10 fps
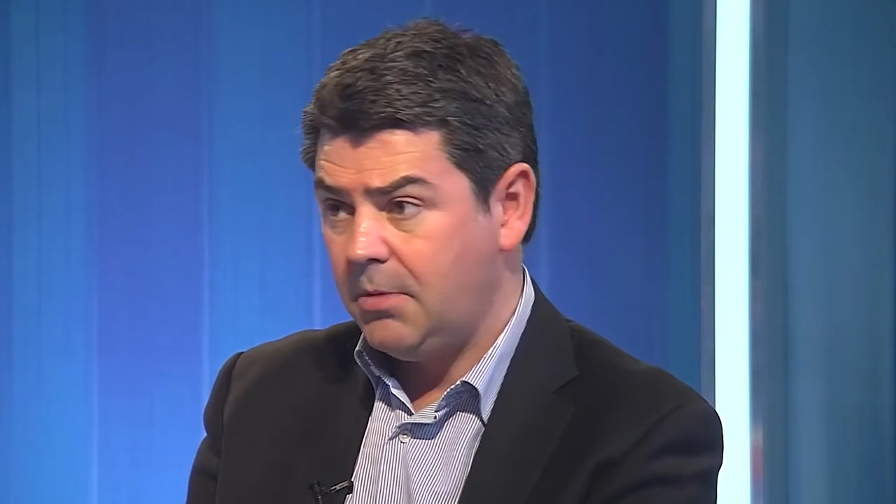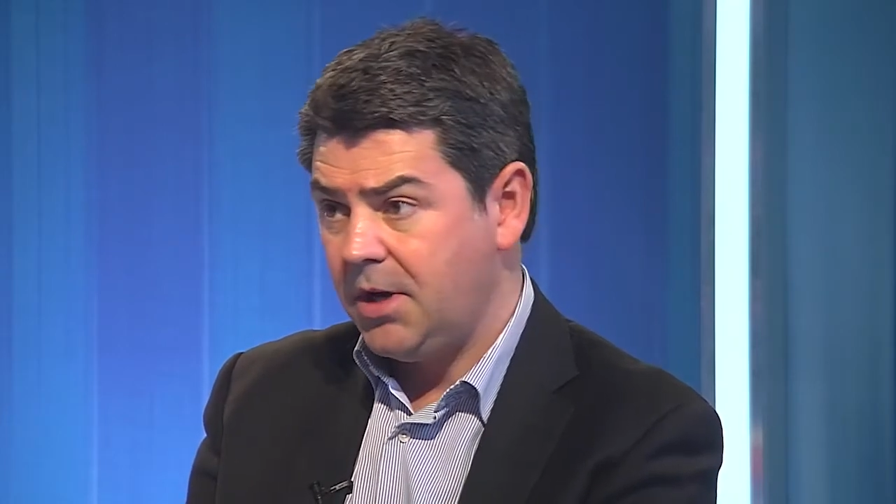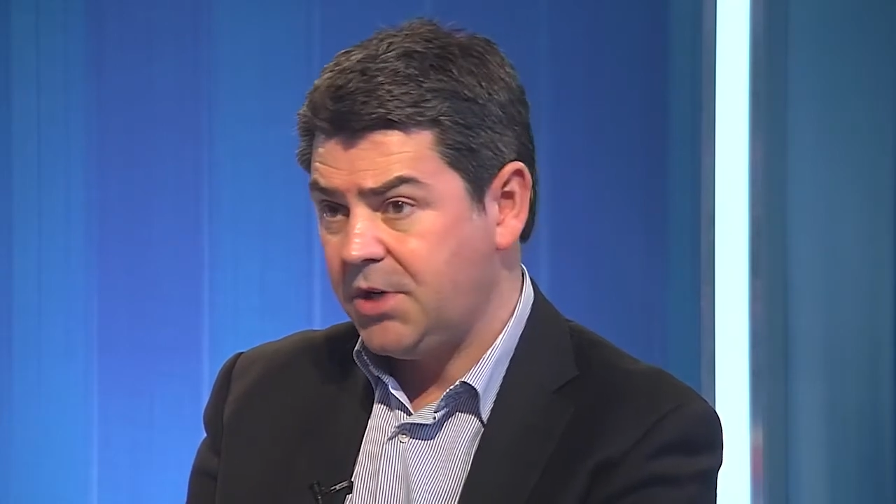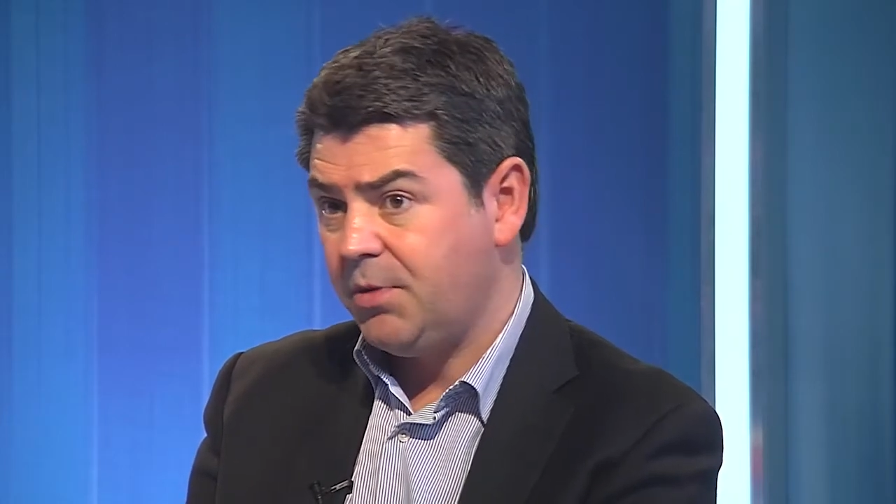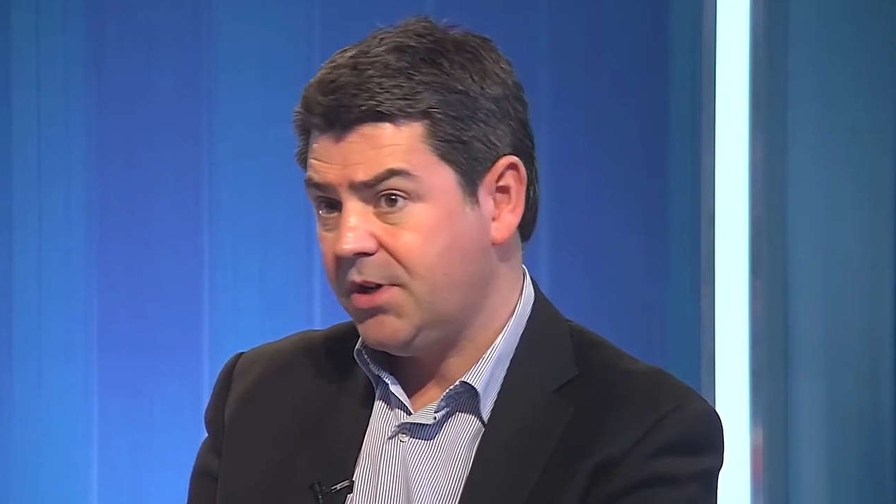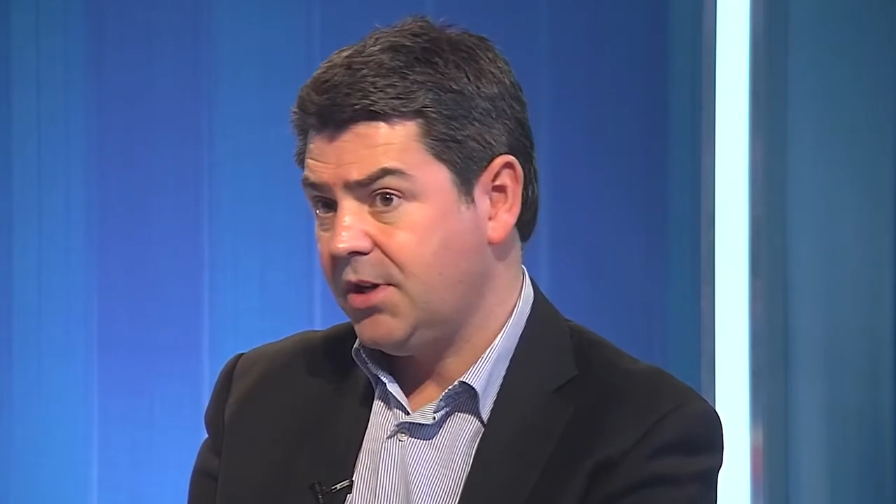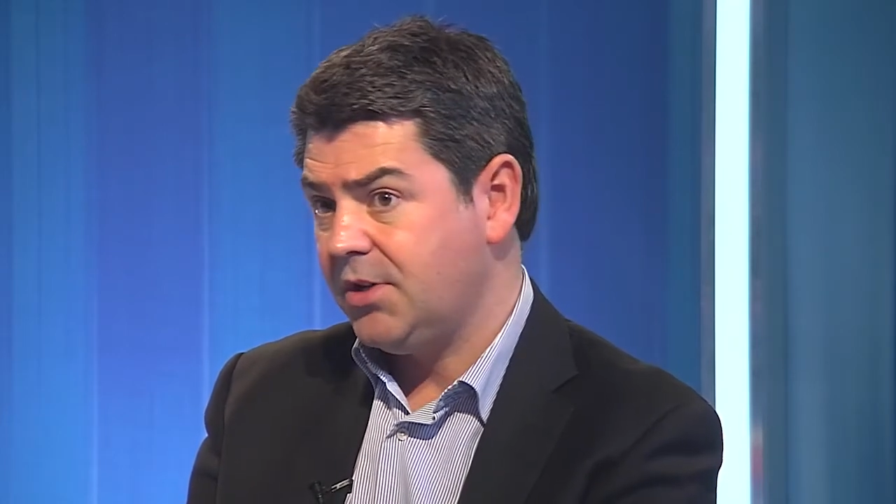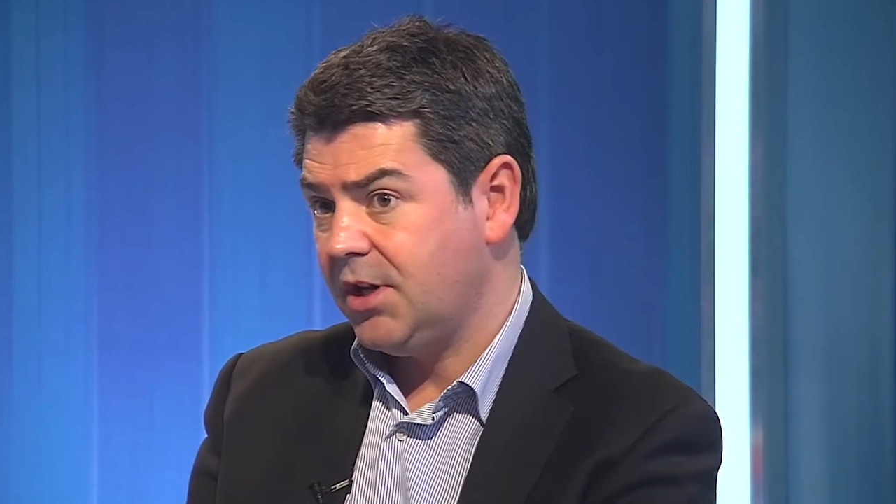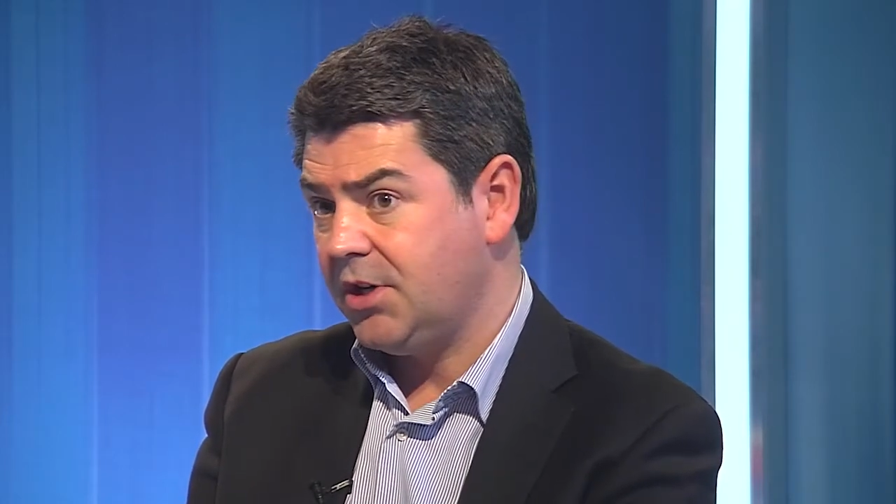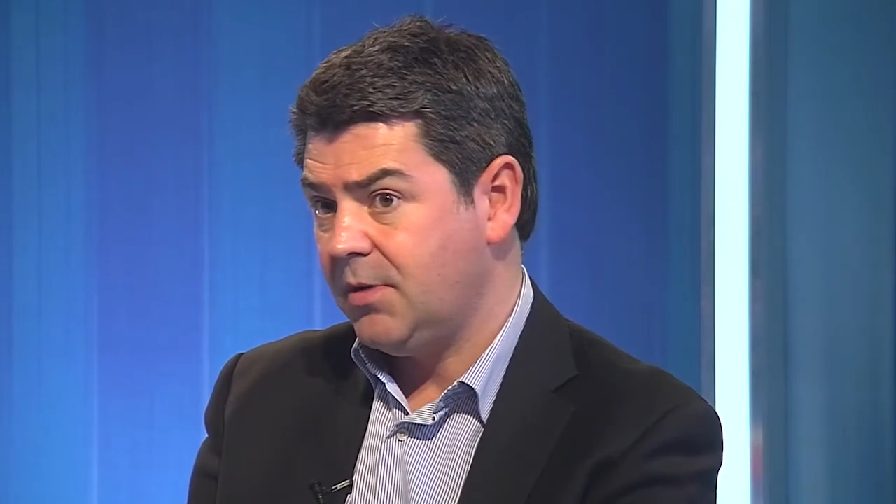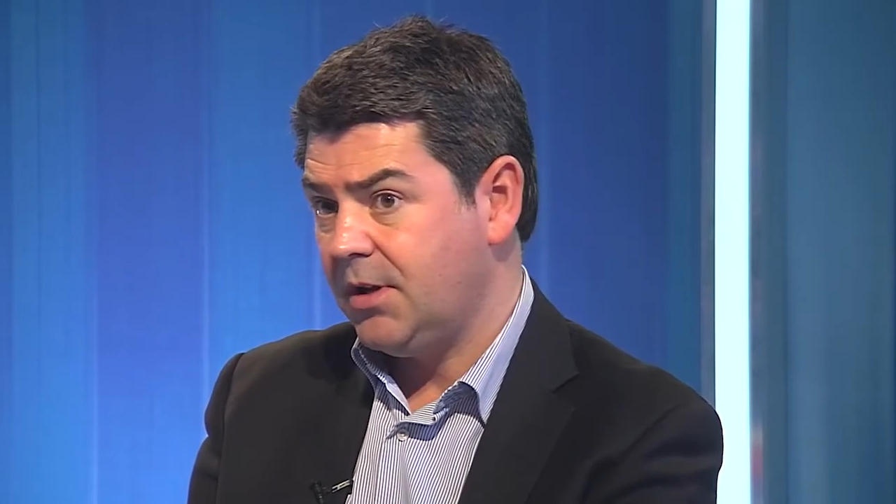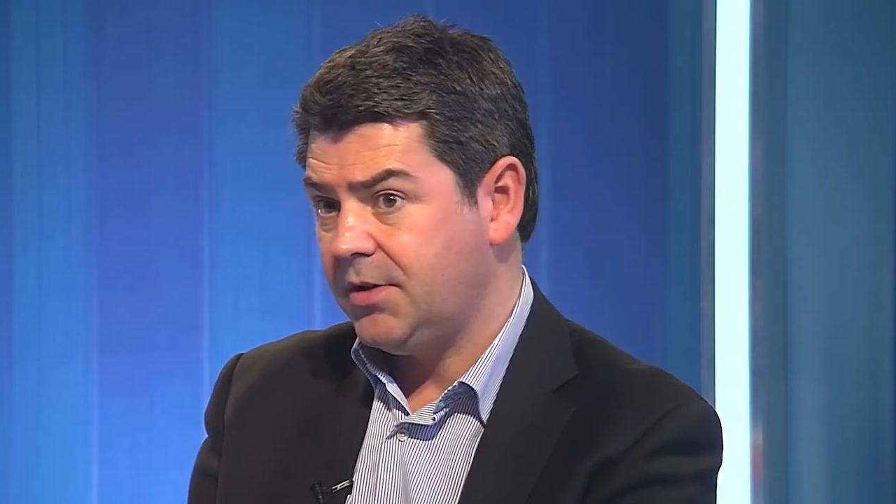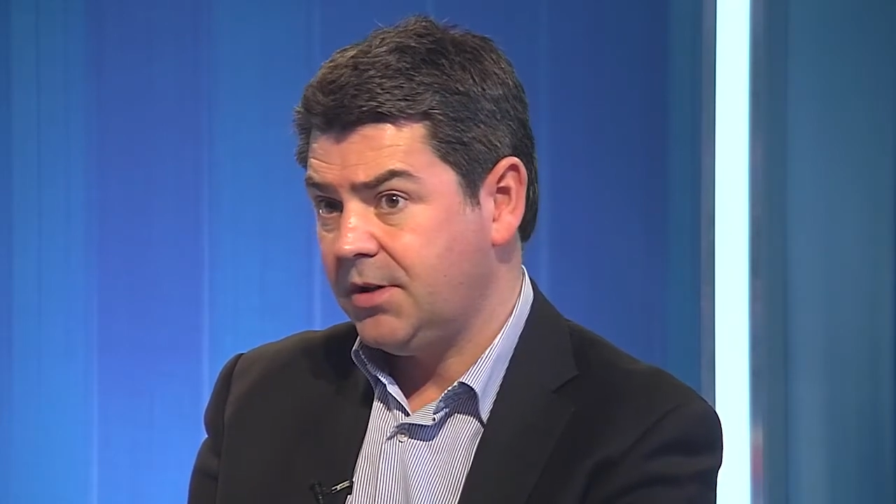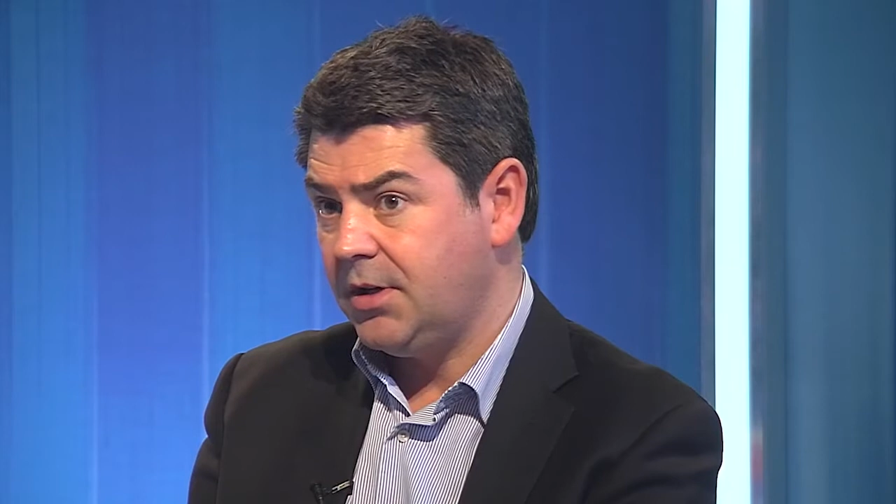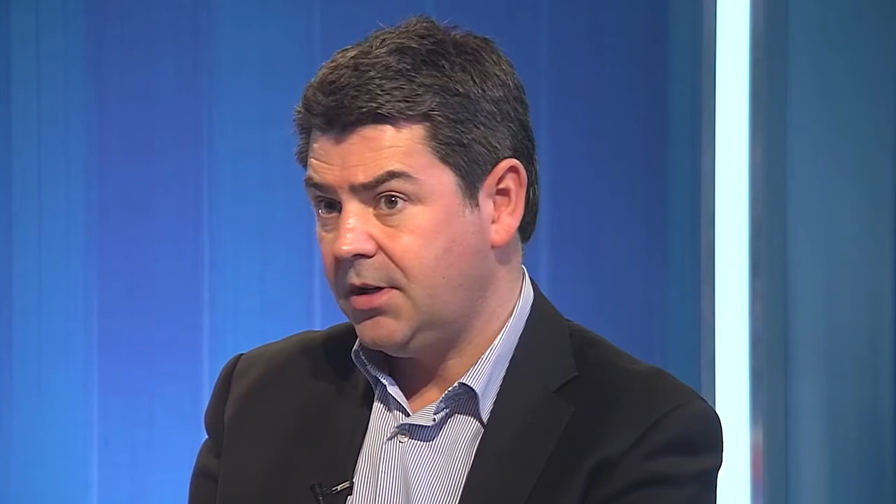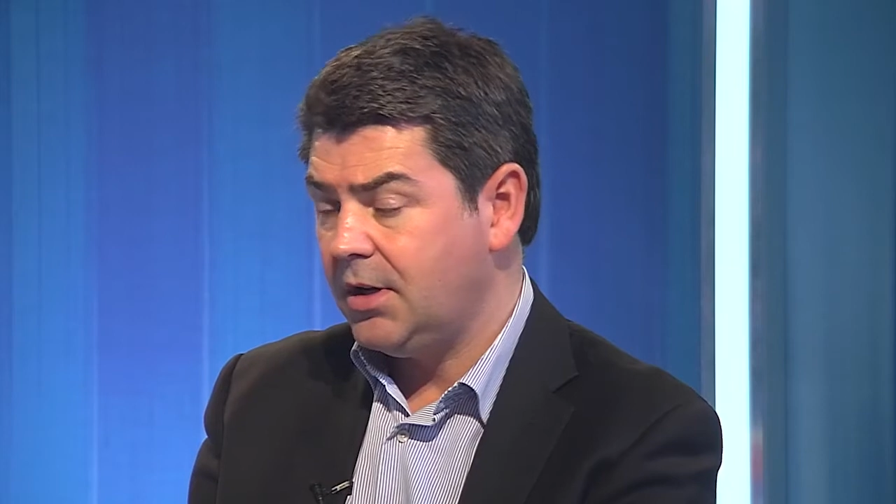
express their sexuality